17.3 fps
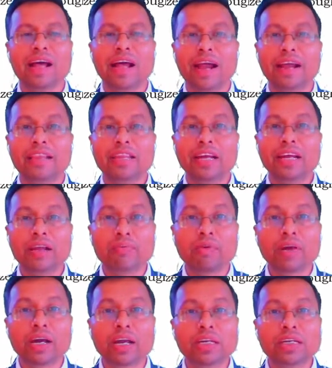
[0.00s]
And the
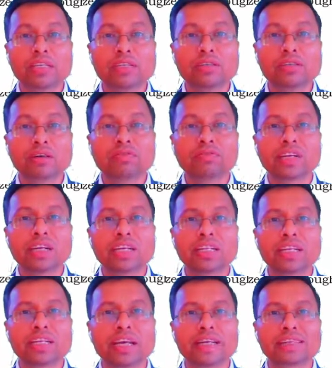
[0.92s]
difficulties of reading
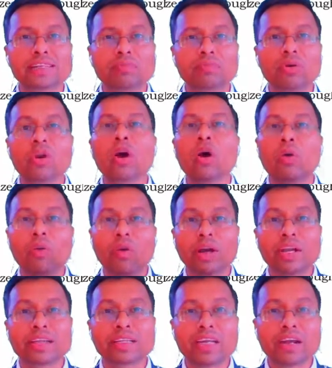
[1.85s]
the text mode.
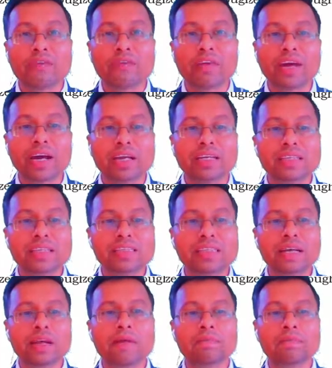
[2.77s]
What are the difficulties?